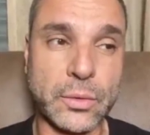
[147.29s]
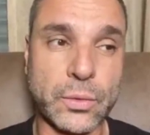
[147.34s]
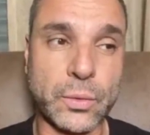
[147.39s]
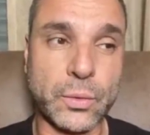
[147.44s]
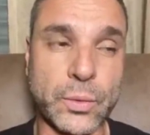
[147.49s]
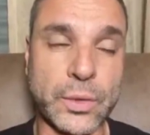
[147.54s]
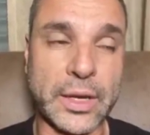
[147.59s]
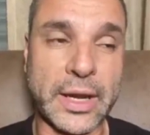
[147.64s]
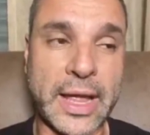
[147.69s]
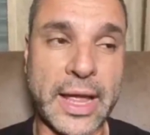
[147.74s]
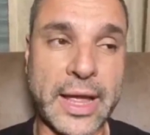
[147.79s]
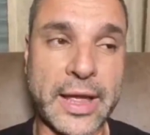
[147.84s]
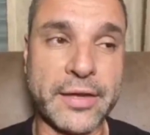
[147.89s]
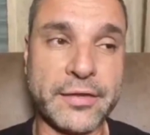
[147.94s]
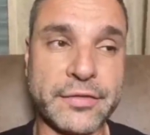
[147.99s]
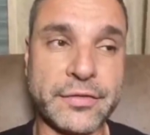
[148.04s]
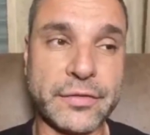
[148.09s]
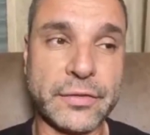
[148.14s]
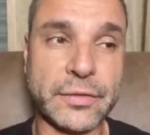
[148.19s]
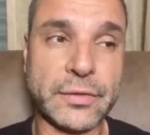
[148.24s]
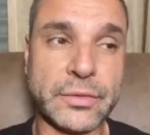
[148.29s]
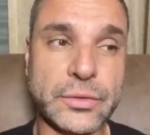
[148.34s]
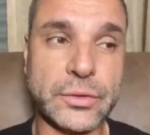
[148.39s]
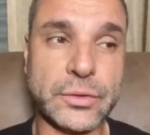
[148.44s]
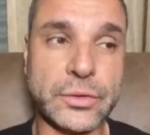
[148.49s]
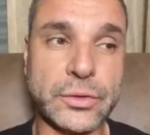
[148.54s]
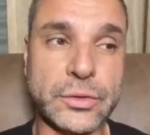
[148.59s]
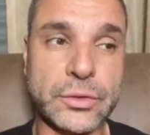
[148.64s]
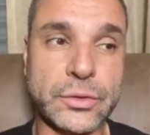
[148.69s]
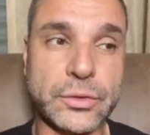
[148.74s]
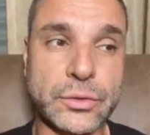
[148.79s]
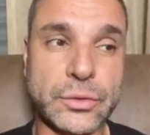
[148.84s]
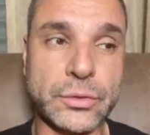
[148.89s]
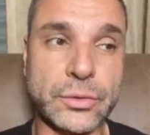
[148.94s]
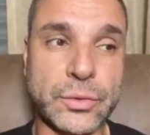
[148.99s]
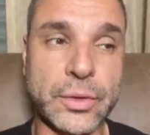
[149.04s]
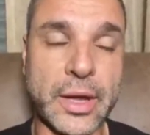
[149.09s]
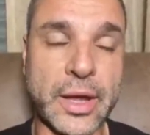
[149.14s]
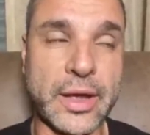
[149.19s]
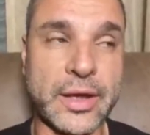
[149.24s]
will have
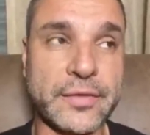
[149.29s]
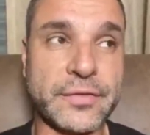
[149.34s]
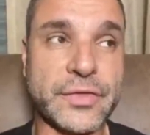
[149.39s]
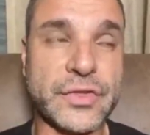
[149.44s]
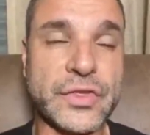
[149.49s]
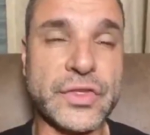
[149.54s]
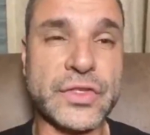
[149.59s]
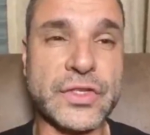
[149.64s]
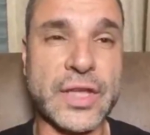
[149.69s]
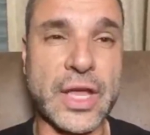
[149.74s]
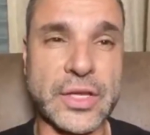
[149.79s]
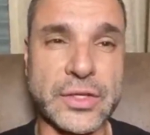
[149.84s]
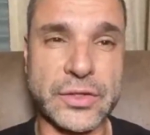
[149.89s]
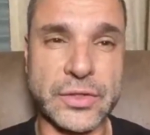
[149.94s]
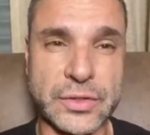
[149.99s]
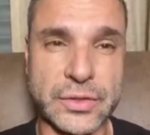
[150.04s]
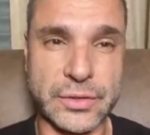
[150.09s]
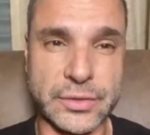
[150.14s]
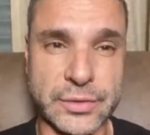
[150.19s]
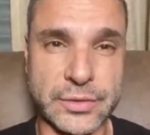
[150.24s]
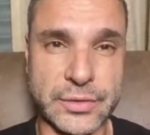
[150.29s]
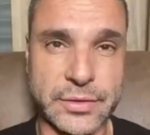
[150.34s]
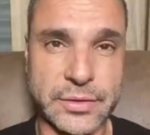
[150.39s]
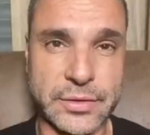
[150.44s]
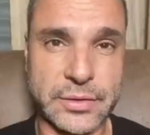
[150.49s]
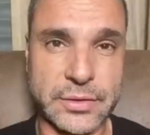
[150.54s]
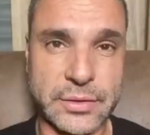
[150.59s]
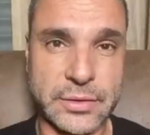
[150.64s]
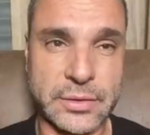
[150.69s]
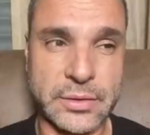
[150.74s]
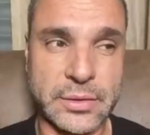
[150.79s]
to have sensors